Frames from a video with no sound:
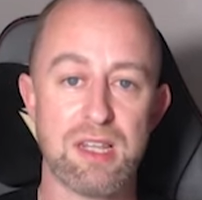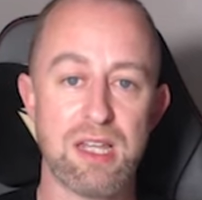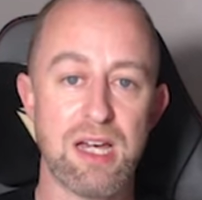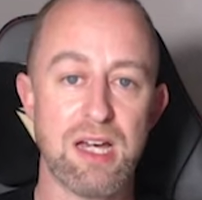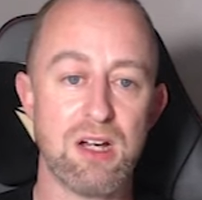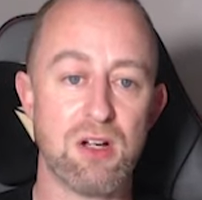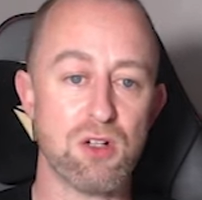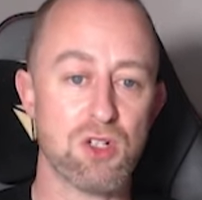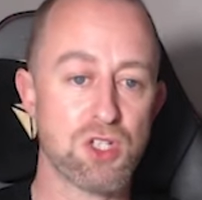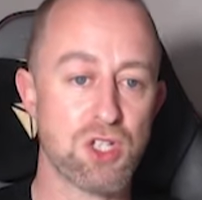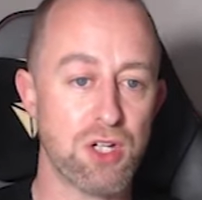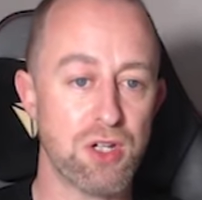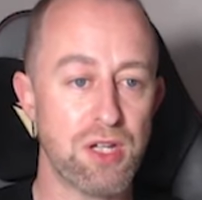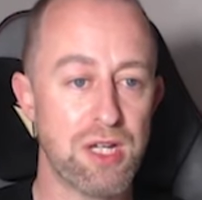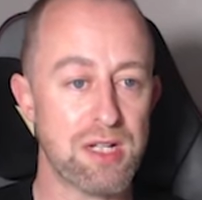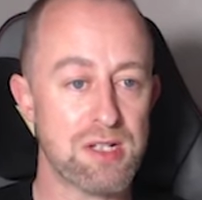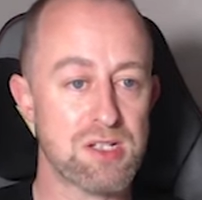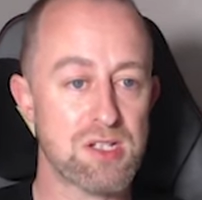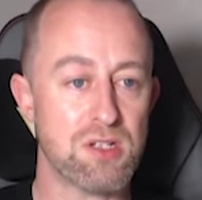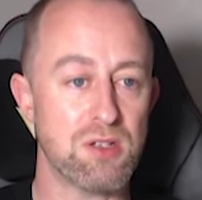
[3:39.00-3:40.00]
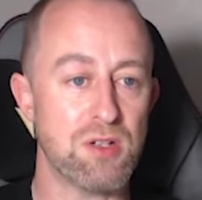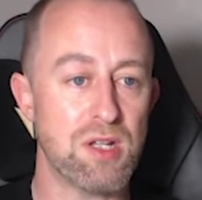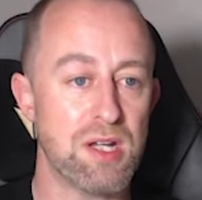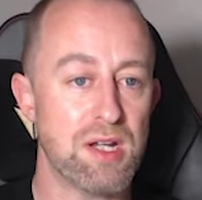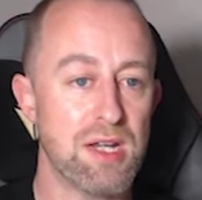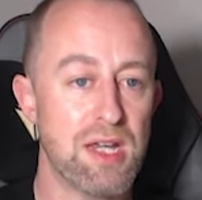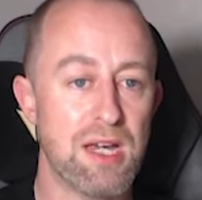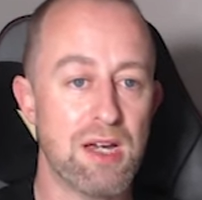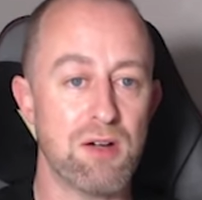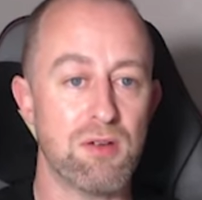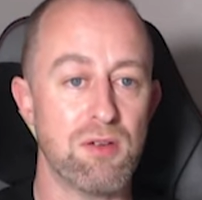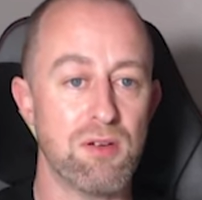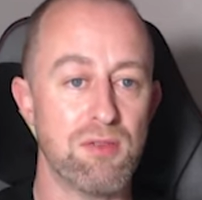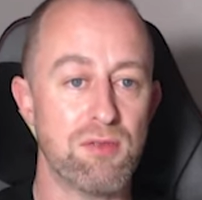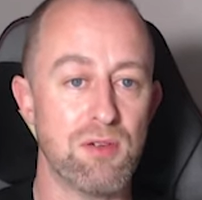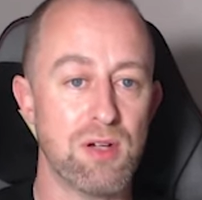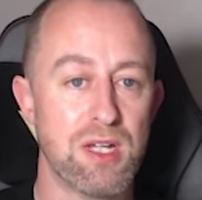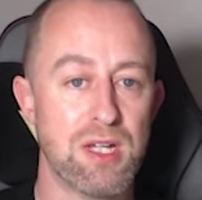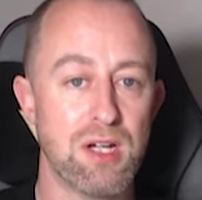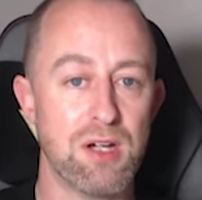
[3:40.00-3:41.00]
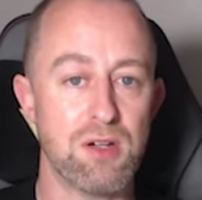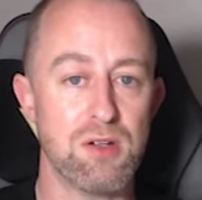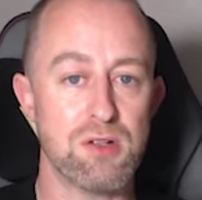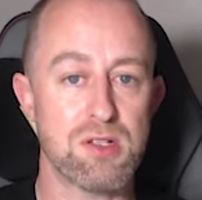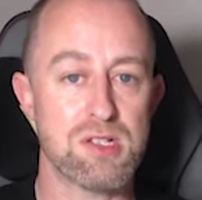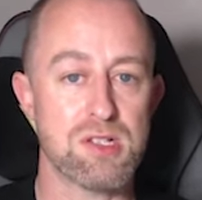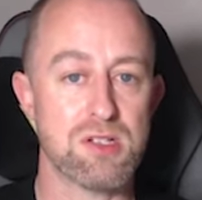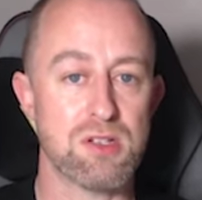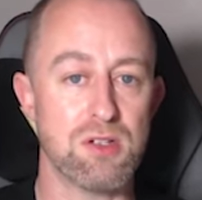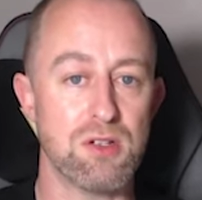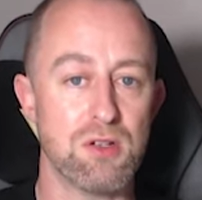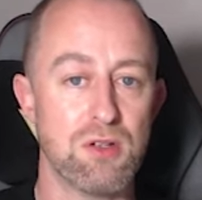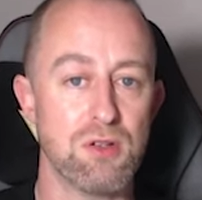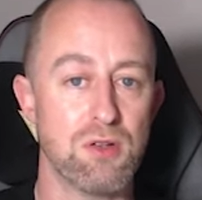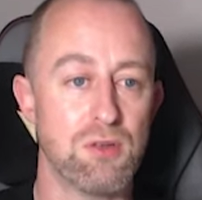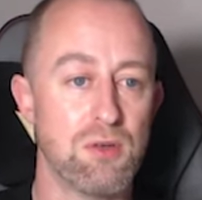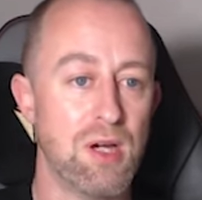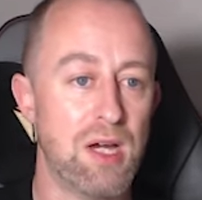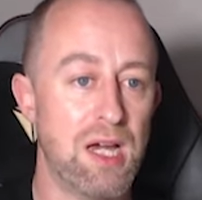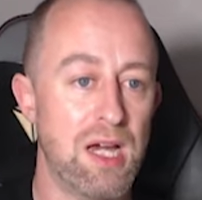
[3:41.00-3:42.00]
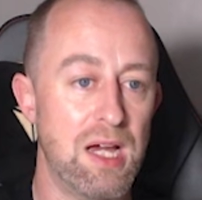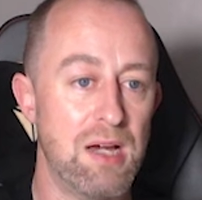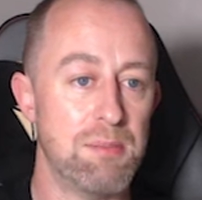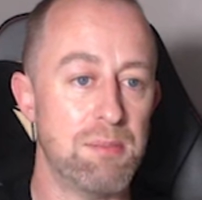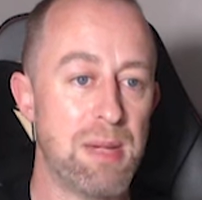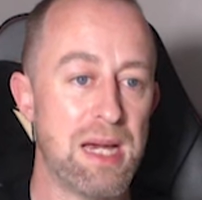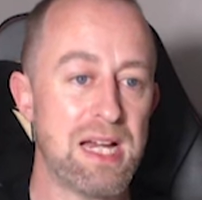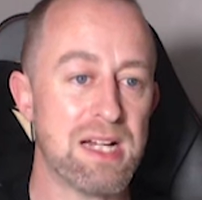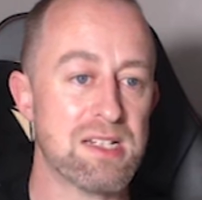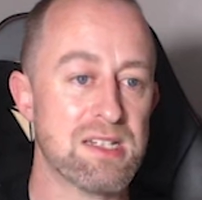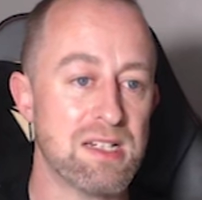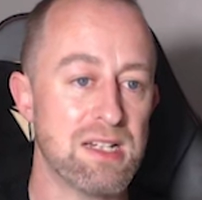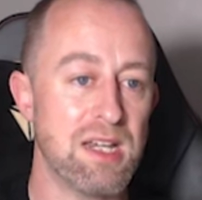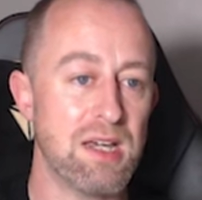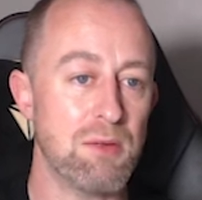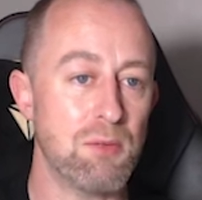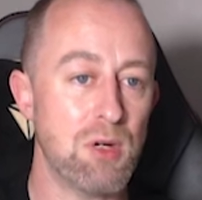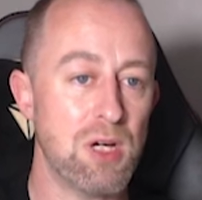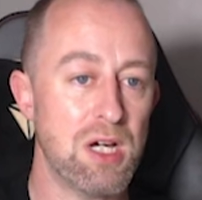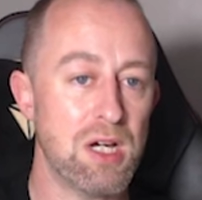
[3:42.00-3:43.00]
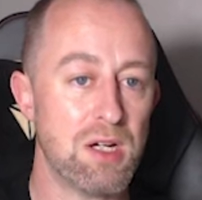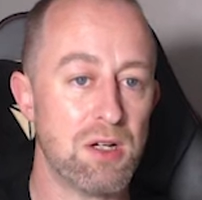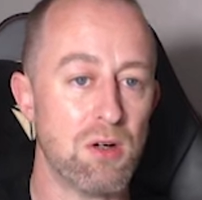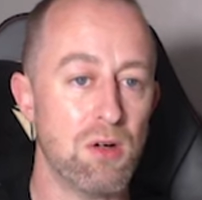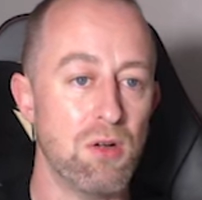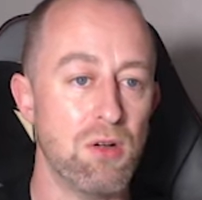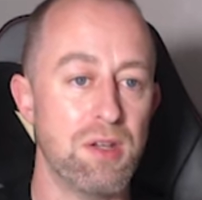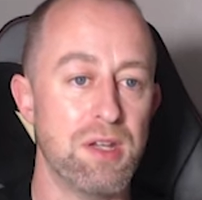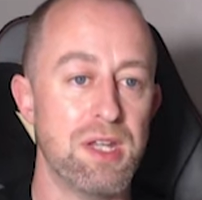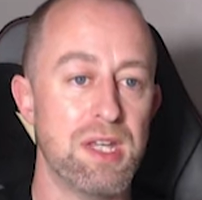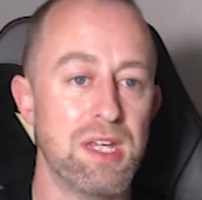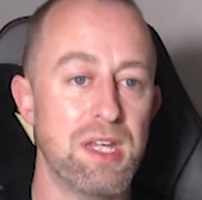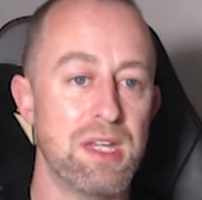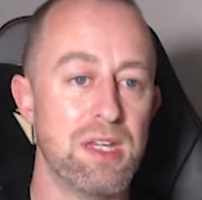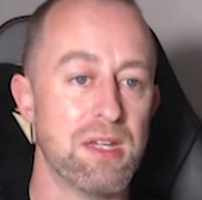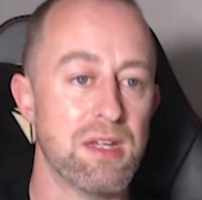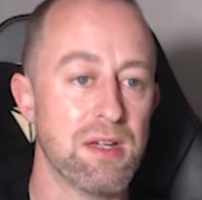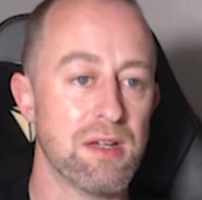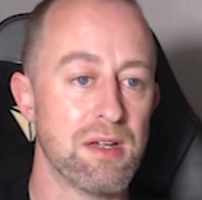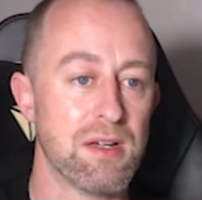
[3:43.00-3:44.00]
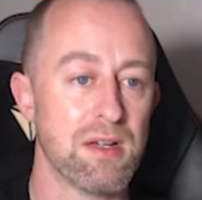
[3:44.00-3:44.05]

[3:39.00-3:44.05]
that. I'll show you how to do that now. If we go to back to network on the